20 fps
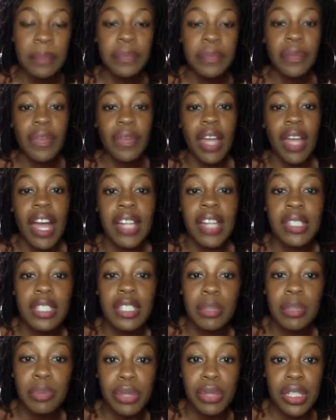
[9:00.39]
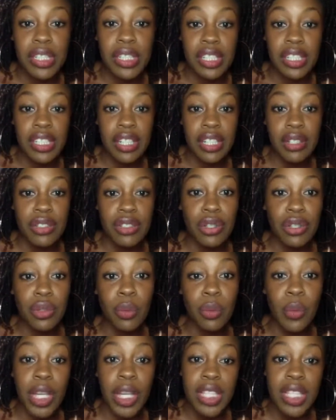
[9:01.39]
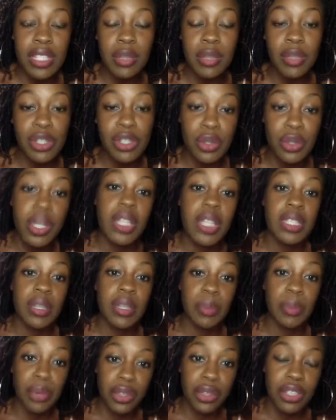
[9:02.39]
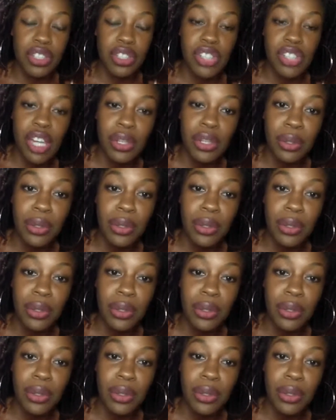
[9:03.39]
I did put details on ways in which you can support the channel.